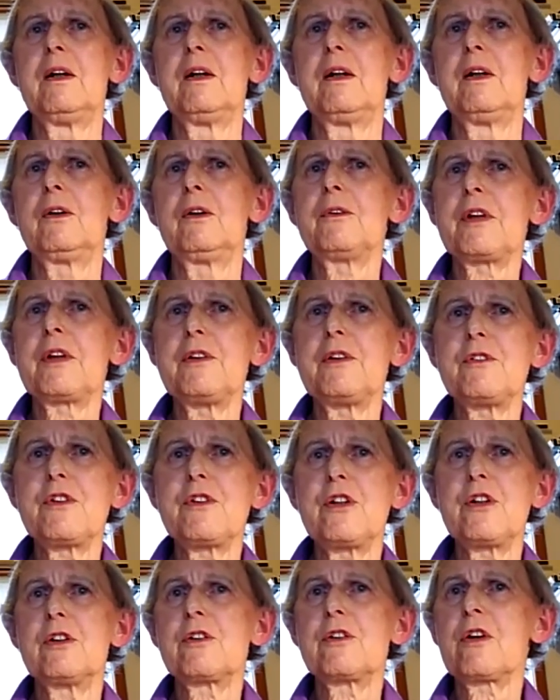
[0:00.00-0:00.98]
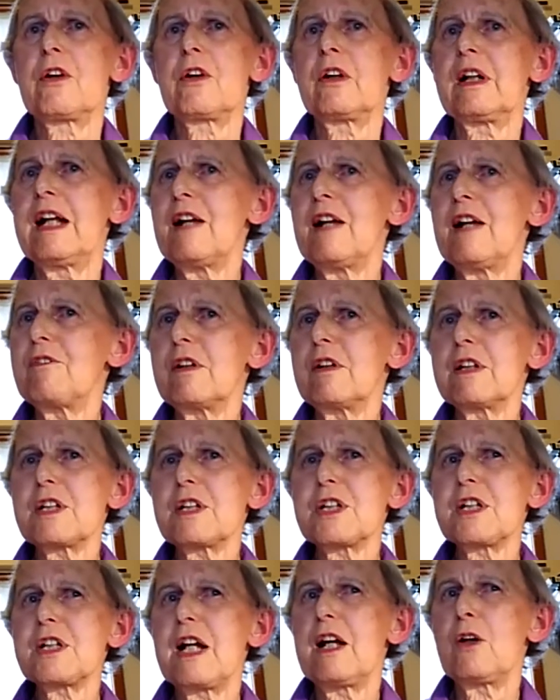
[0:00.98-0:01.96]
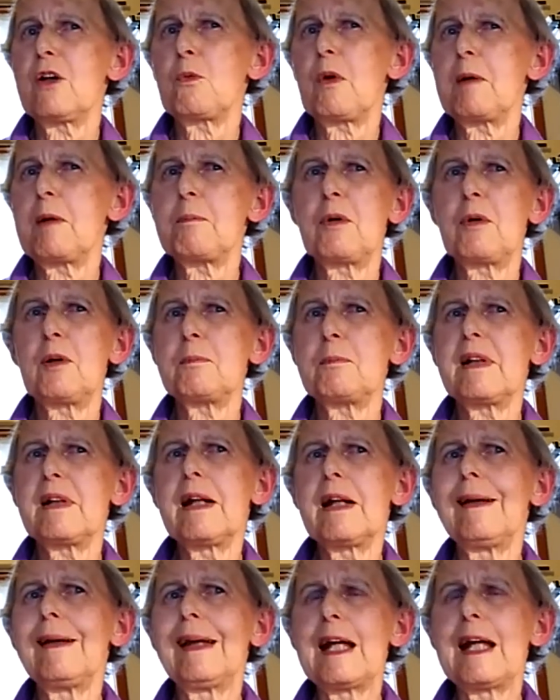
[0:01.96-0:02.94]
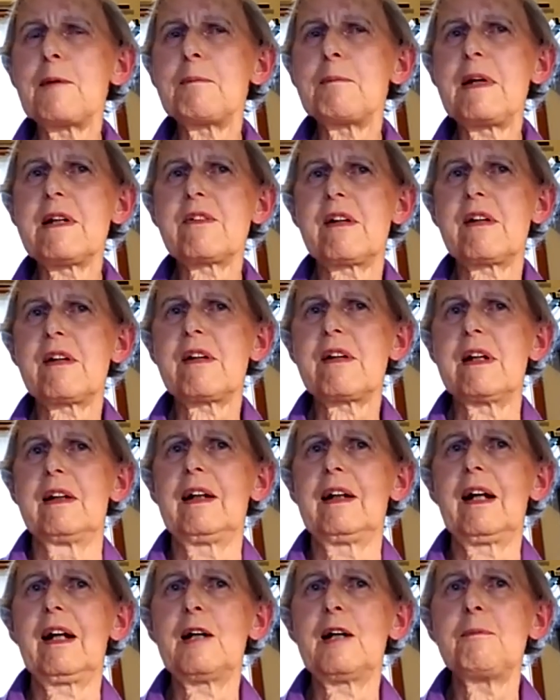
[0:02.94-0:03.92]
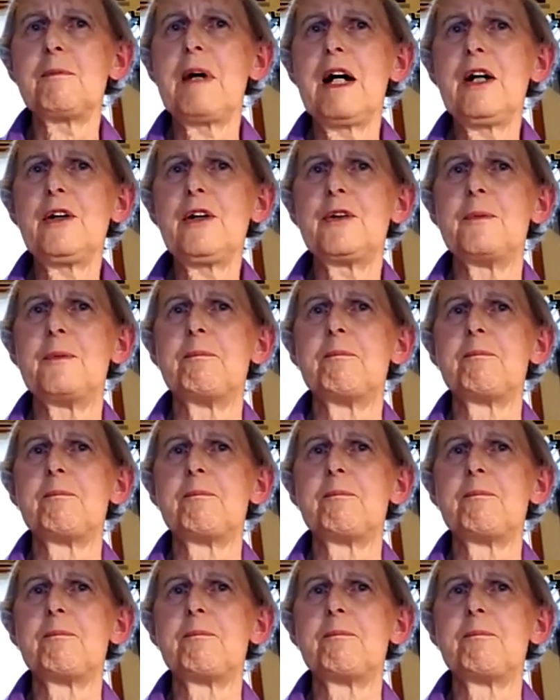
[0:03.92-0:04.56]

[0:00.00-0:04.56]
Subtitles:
although the children could never understand why Pop didn't get better and come home.